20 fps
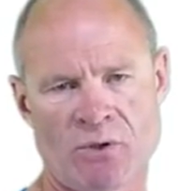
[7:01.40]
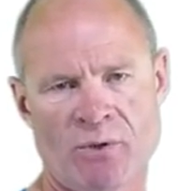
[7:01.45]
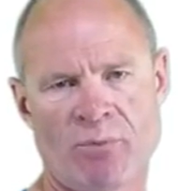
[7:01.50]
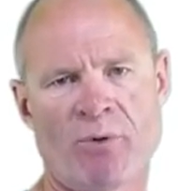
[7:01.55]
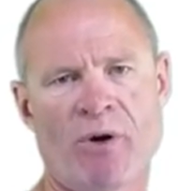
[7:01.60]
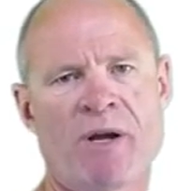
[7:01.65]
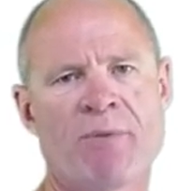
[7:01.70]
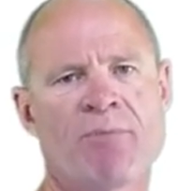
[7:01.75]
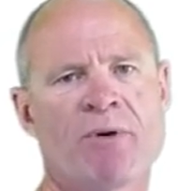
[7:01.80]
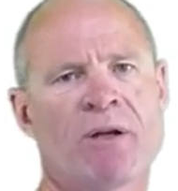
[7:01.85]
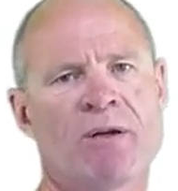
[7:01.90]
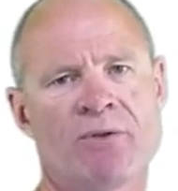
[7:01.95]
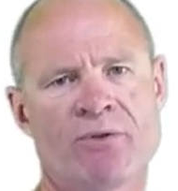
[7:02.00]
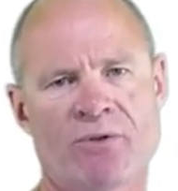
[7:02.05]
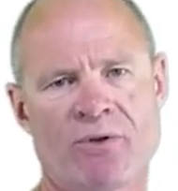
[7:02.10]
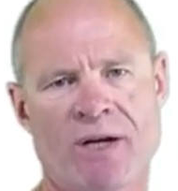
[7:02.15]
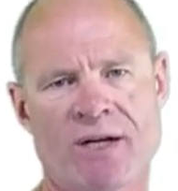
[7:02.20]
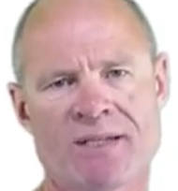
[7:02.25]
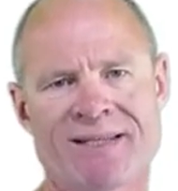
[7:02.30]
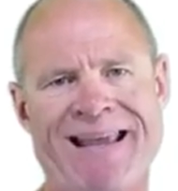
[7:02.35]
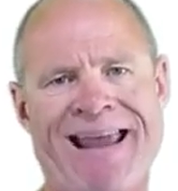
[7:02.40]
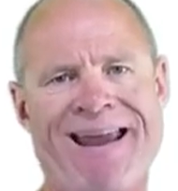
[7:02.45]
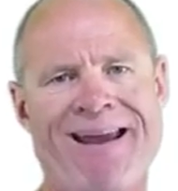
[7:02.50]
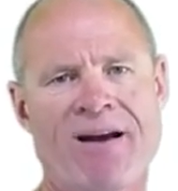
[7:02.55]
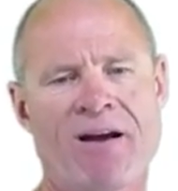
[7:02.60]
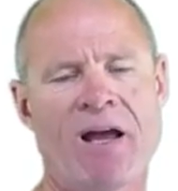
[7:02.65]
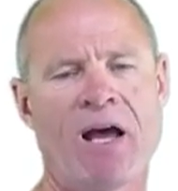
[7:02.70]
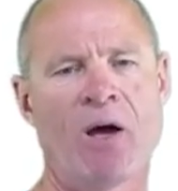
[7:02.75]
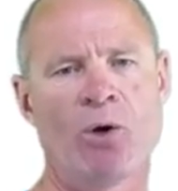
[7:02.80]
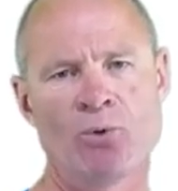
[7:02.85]
So the brake pedal directs
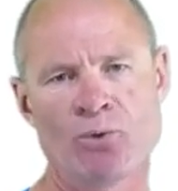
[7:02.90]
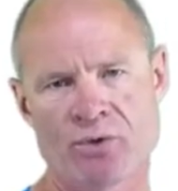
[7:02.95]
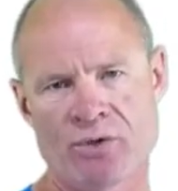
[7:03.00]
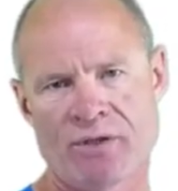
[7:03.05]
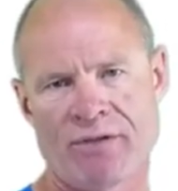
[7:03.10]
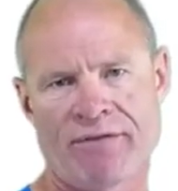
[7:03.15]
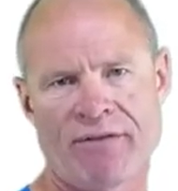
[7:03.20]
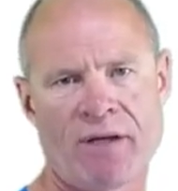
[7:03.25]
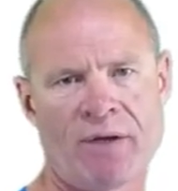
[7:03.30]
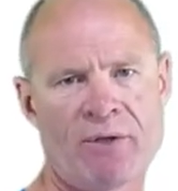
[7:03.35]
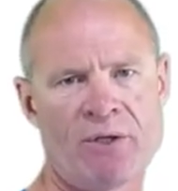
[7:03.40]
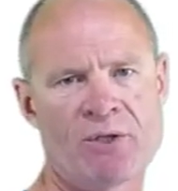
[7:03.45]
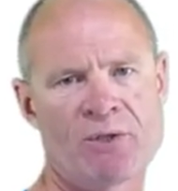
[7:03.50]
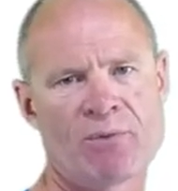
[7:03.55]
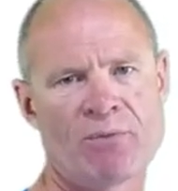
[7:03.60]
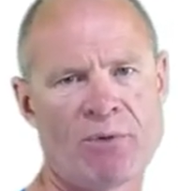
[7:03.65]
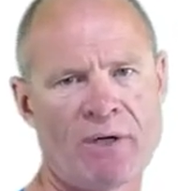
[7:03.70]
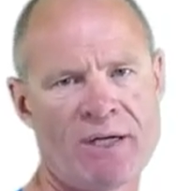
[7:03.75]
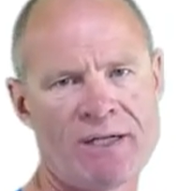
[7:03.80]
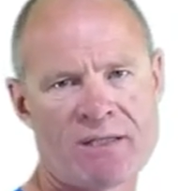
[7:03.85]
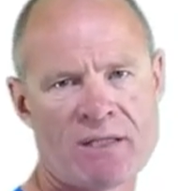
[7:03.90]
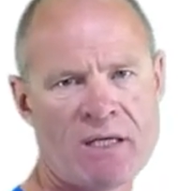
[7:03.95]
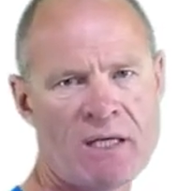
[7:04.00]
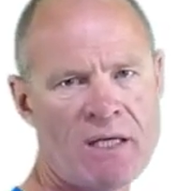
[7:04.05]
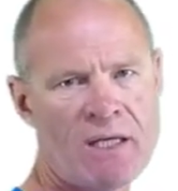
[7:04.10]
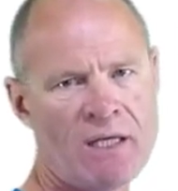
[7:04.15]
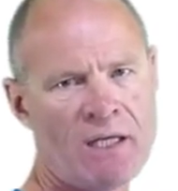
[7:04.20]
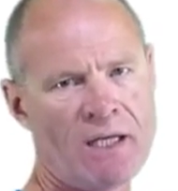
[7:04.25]
air out to the foundation brakes,